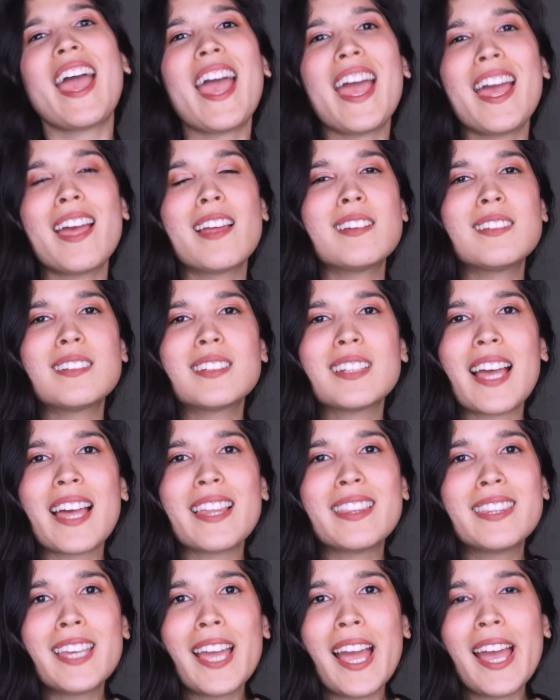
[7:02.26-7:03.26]
and
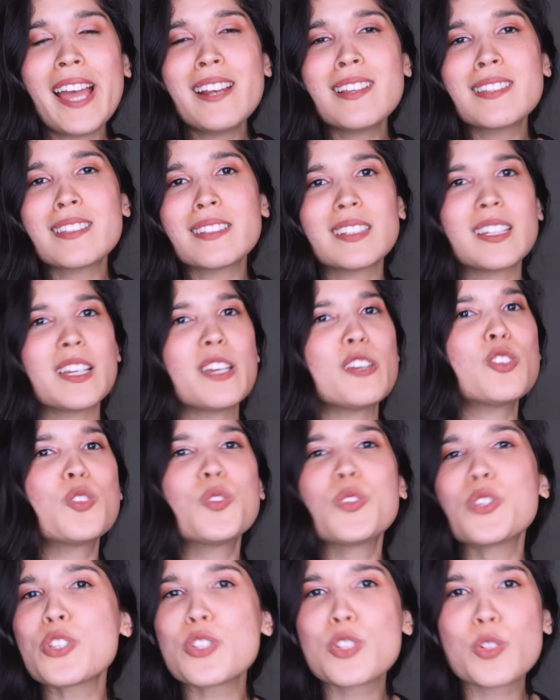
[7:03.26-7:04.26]
at the end,
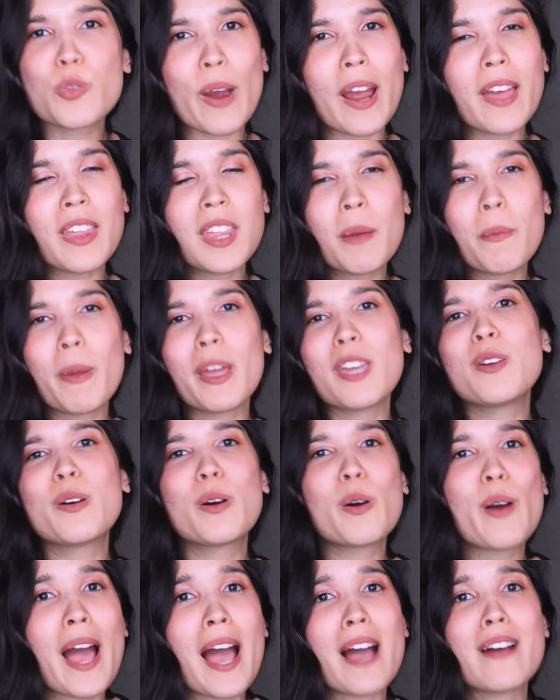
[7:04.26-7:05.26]
you just try them and
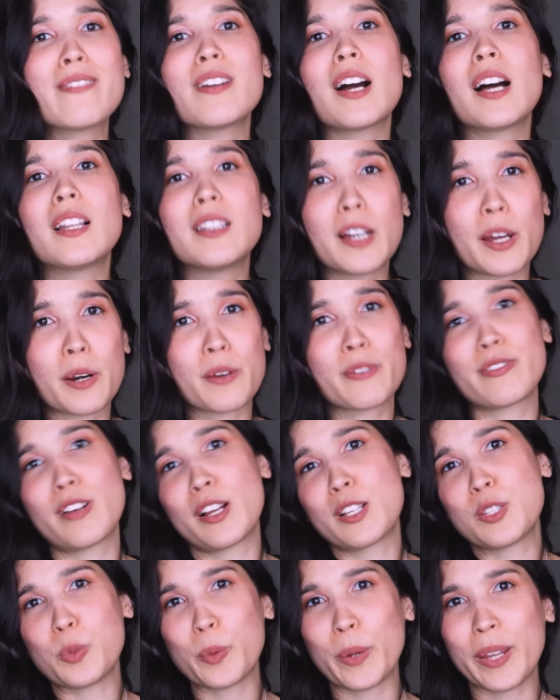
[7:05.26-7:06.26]
you'll have a lot of
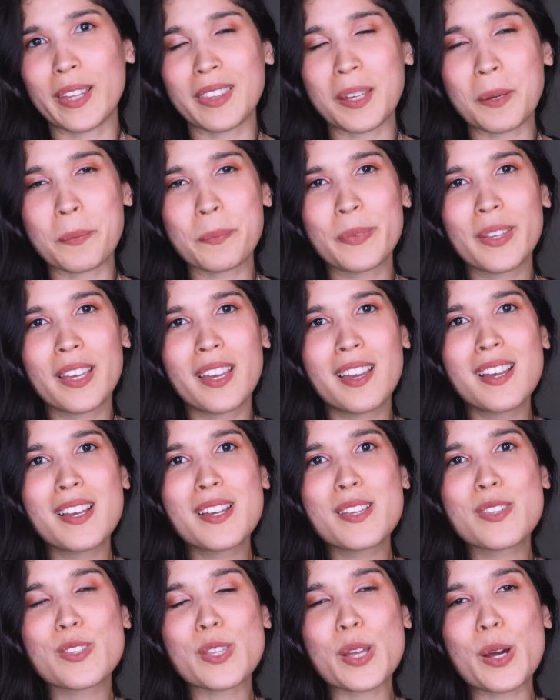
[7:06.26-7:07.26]
fun doing them.
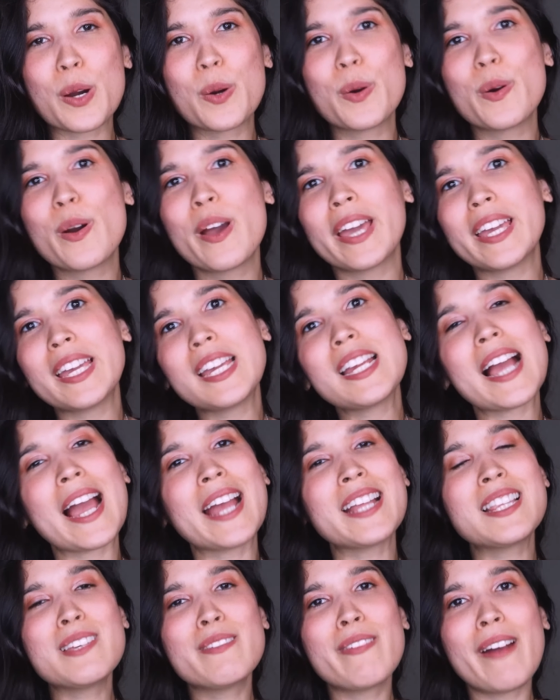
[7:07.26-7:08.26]
So
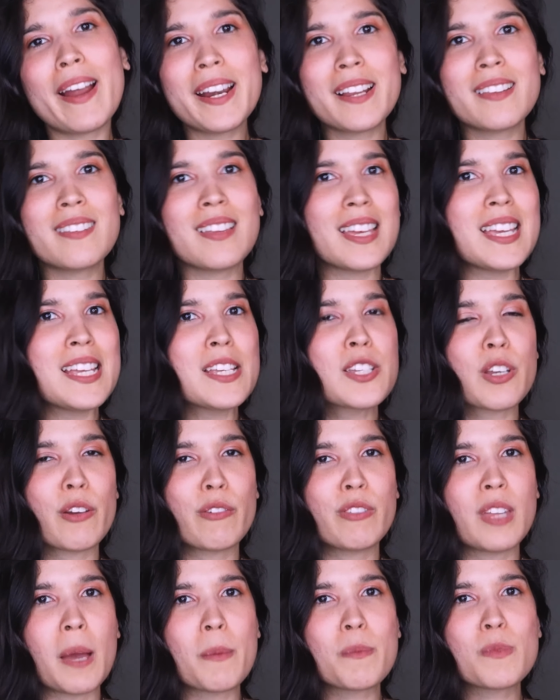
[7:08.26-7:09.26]
I divided each
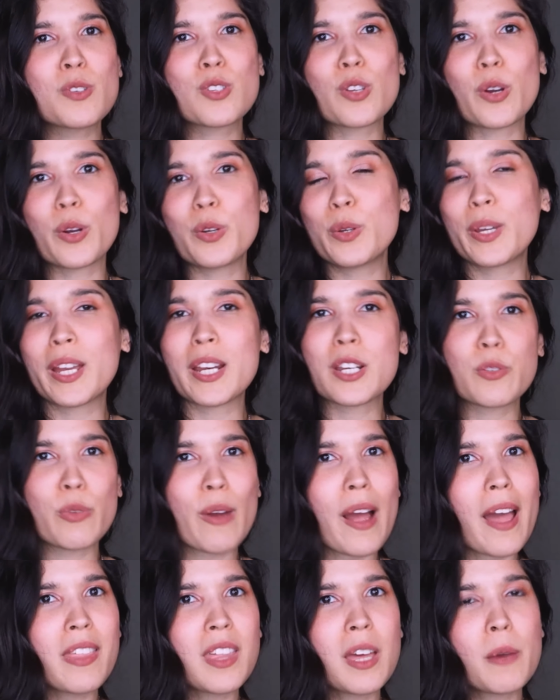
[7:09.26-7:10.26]
of them so you can
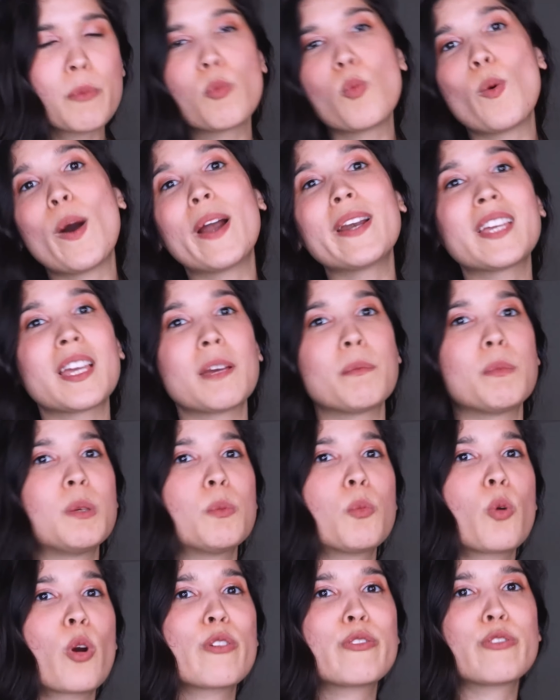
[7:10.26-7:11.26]
try them. One can
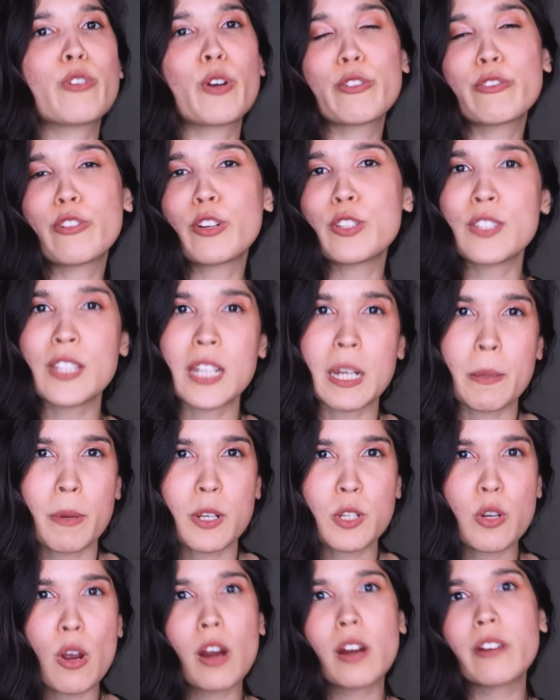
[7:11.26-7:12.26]
be more for,
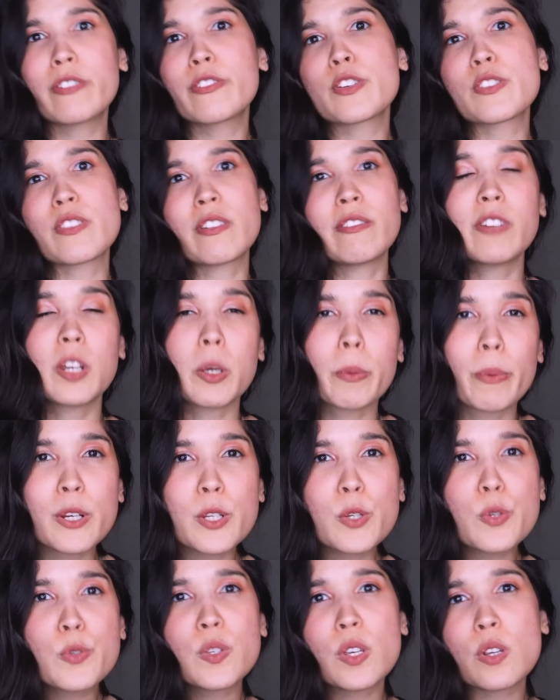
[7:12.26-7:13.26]
cinematographers and video
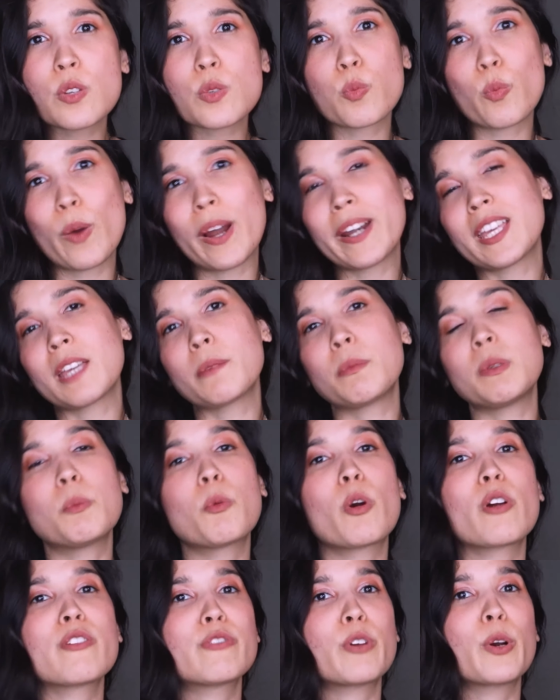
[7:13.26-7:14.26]
producers, one can be
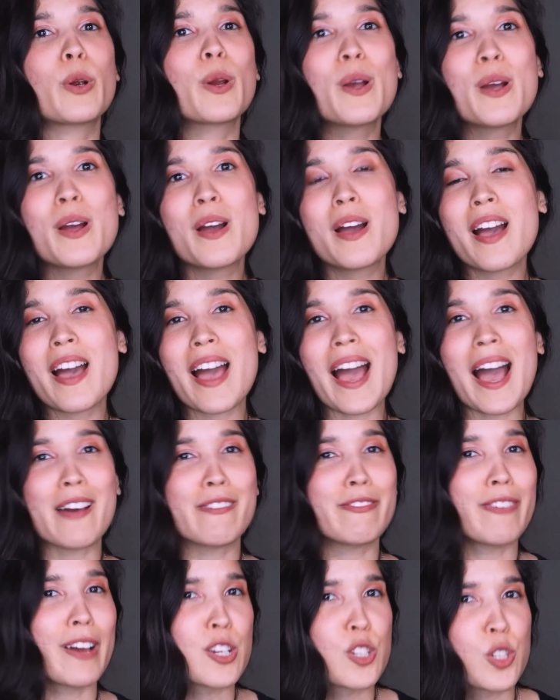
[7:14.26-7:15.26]
more for
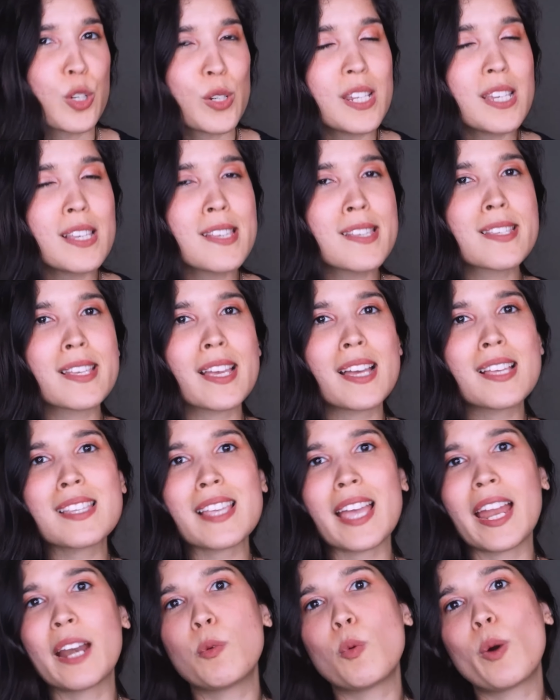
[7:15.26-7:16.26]
uh,
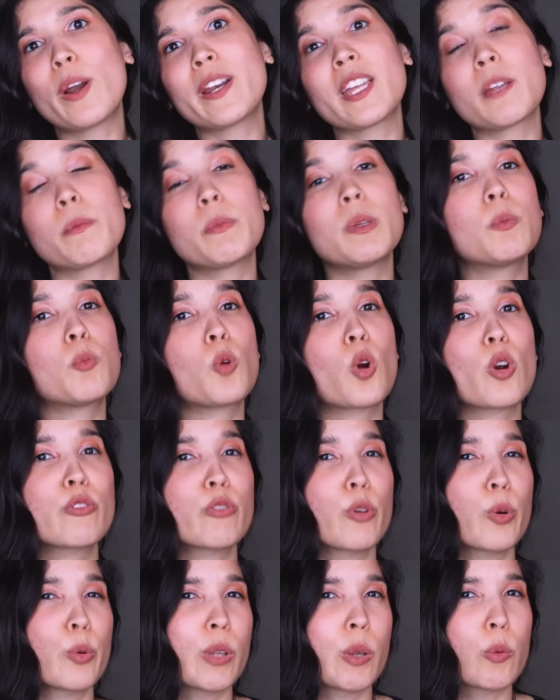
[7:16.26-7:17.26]
fashionistas, and one can be more
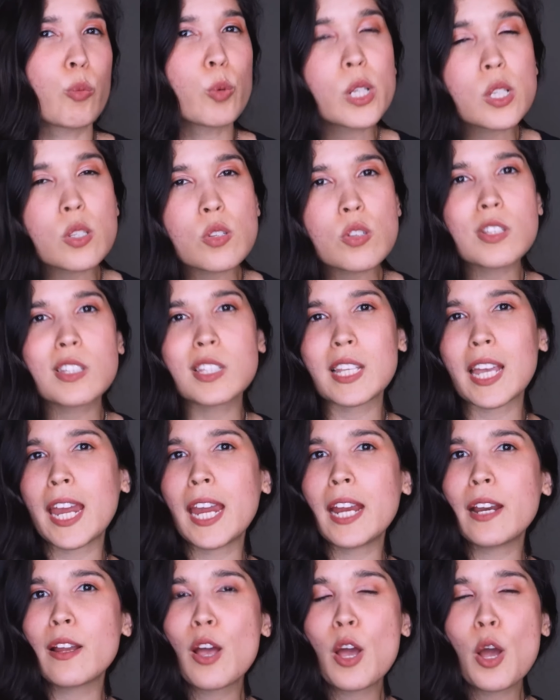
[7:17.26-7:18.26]
for the real
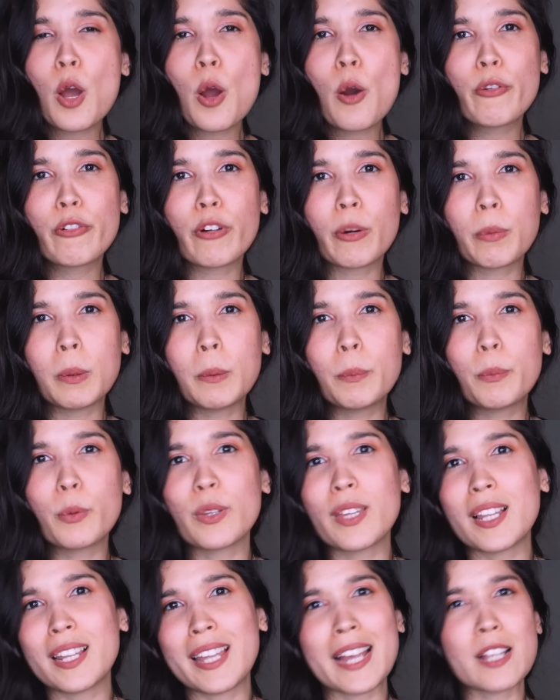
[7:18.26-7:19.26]
estate, for
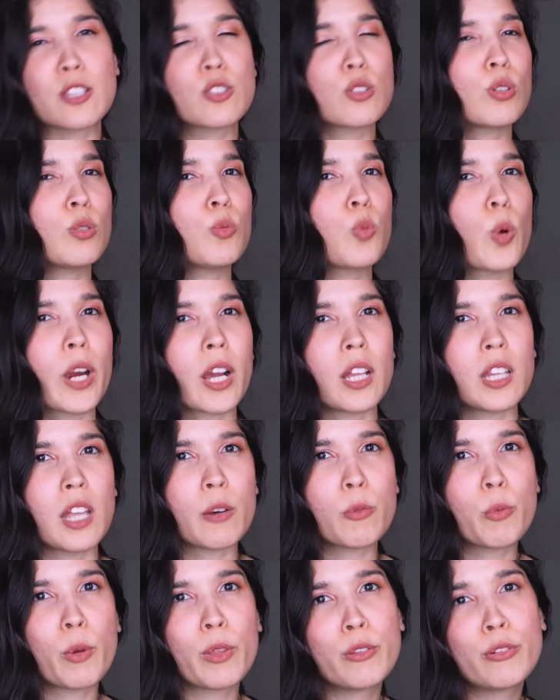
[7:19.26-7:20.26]
people that like to work a
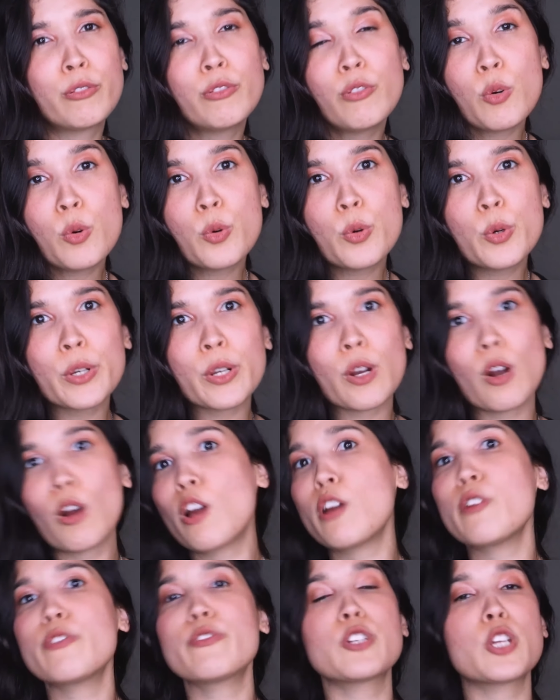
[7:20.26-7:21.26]
lot with food,
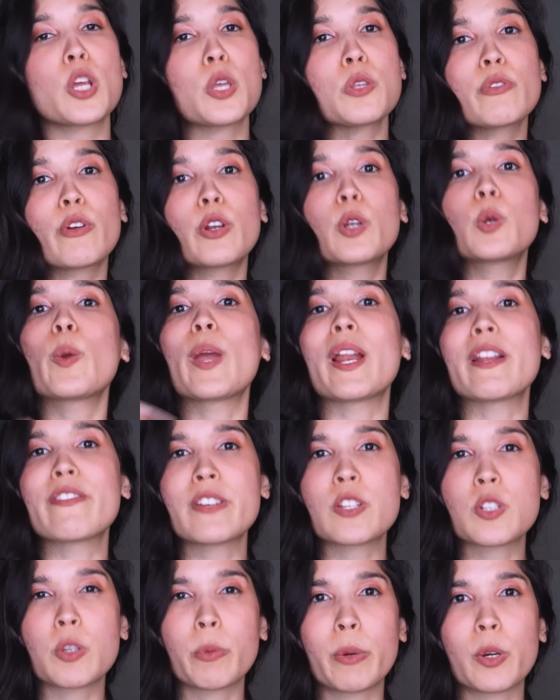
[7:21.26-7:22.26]
or just for
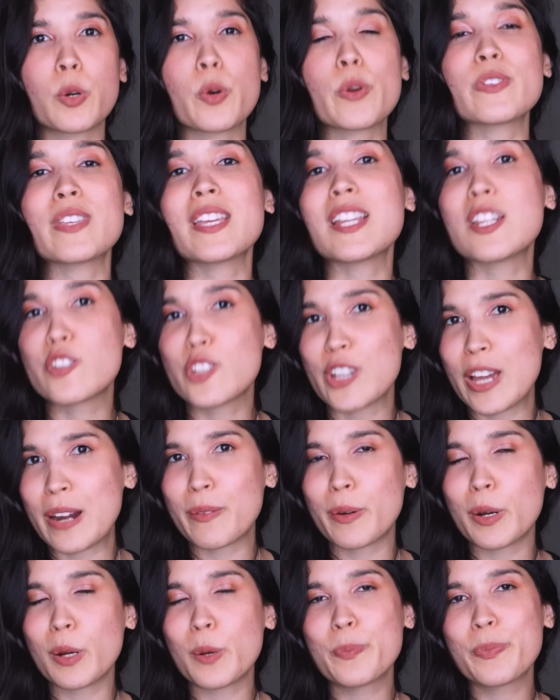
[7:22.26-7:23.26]
creative entrepreneurs in
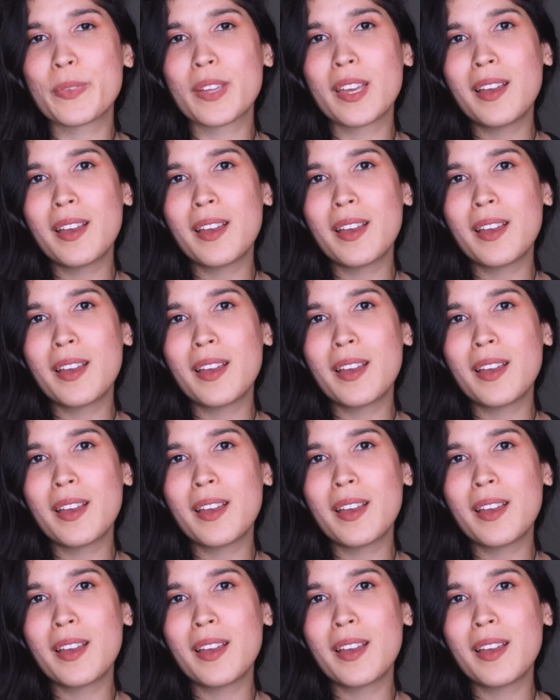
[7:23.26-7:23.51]
general.